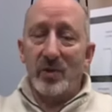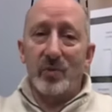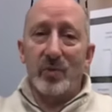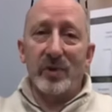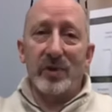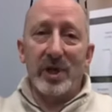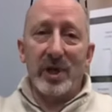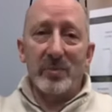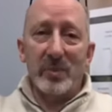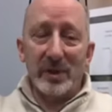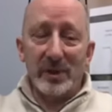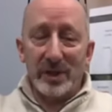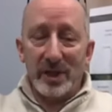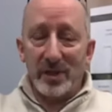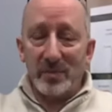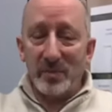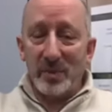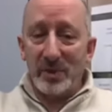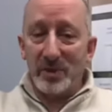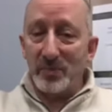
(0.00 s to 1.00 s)
With
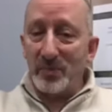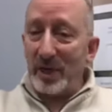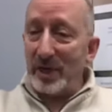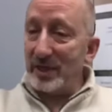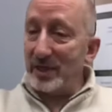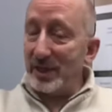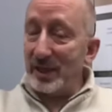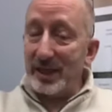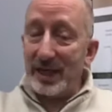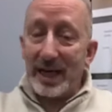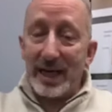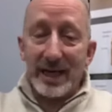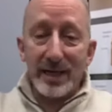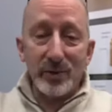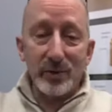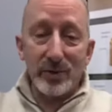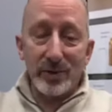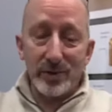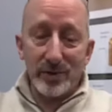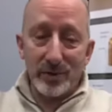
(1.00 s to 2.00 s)
MLM, it's basically I
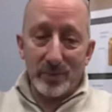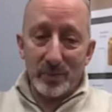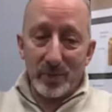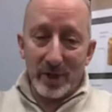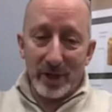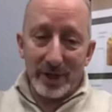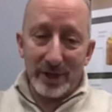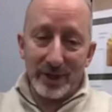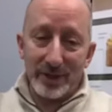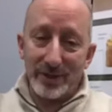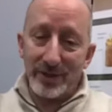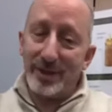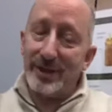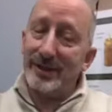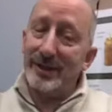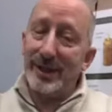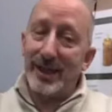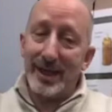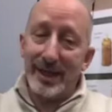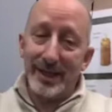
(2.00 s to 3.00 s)
order the products
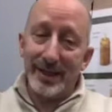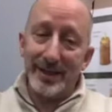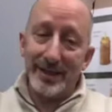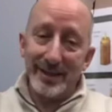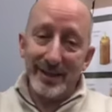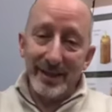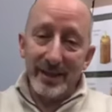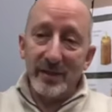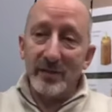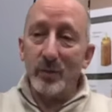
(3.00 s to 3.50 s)
online,